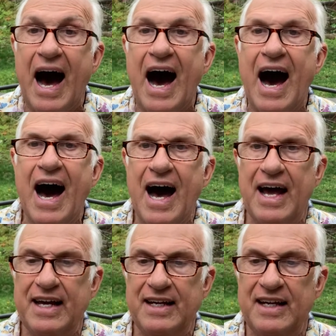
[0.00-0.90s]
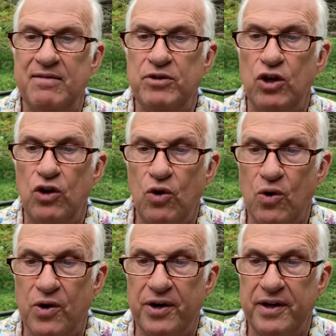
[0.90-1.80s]
I am the
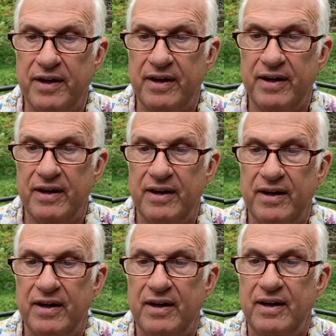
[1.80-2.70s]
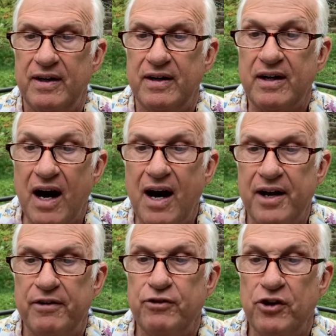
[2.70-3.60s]
Lord, God
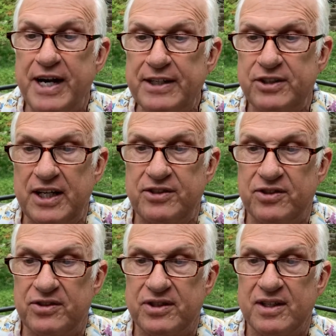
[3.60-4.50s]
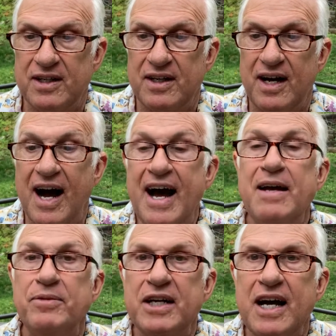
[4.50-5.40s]
of your ancestors. I am
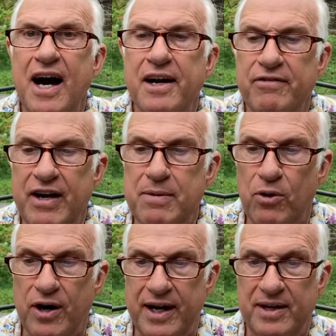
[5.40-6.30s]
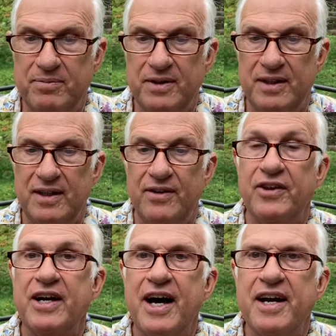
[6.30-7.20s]
the God of Abraham, the
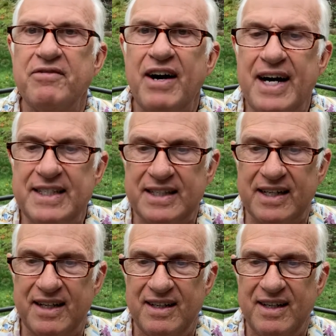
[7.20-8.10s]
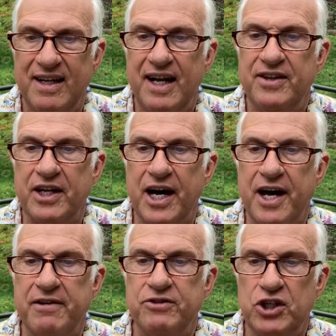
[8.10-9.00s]
God of Isaac, and the God
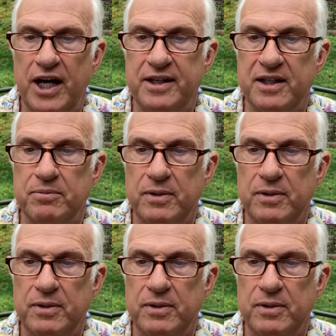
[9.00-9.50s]
of Jacob.